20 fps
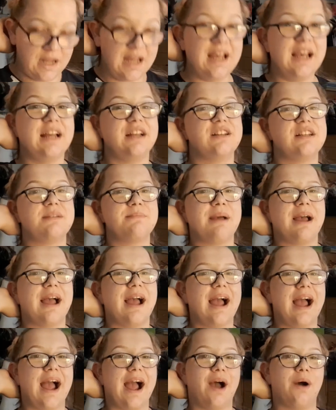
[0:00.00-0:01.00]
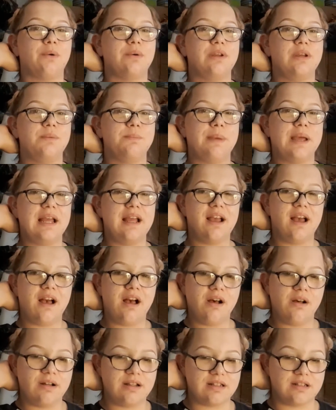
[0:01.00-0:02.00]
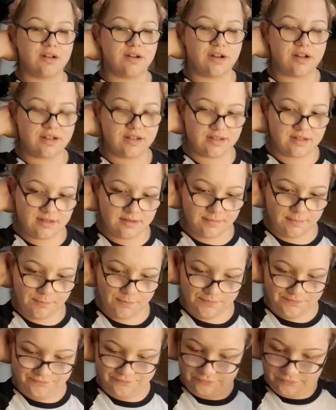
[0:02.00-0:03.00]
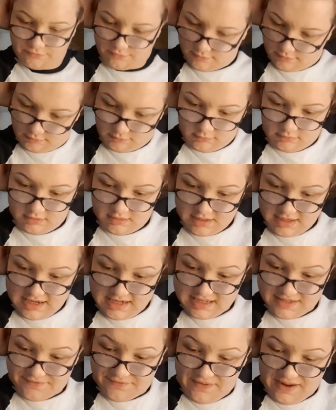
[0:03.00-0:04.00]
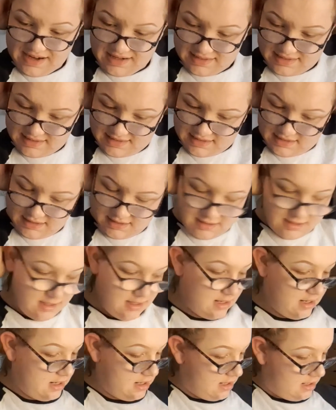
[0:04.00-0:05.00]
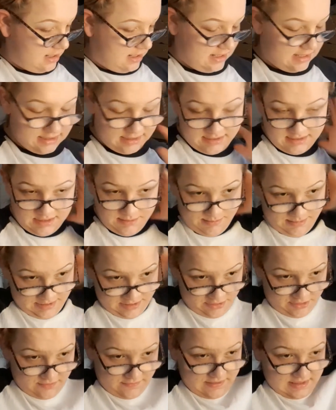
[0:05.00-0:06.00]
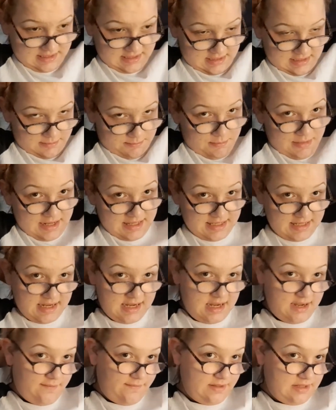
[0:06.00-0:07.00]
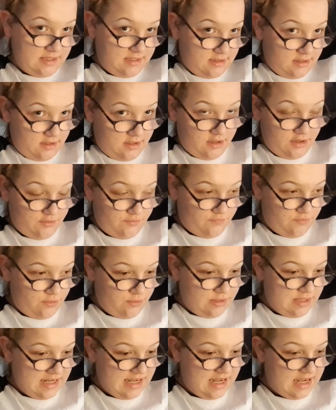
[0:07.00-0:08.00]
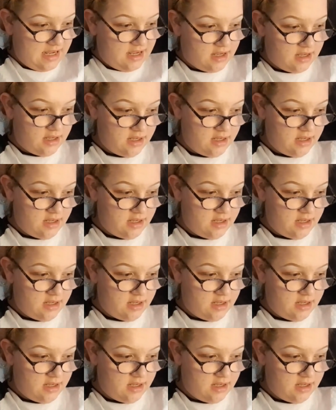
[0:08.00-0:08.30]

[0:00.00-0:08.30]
It doesn't matter how you pin curl as long as it's fast. It doesn't matter if it's messy, if it's unruly,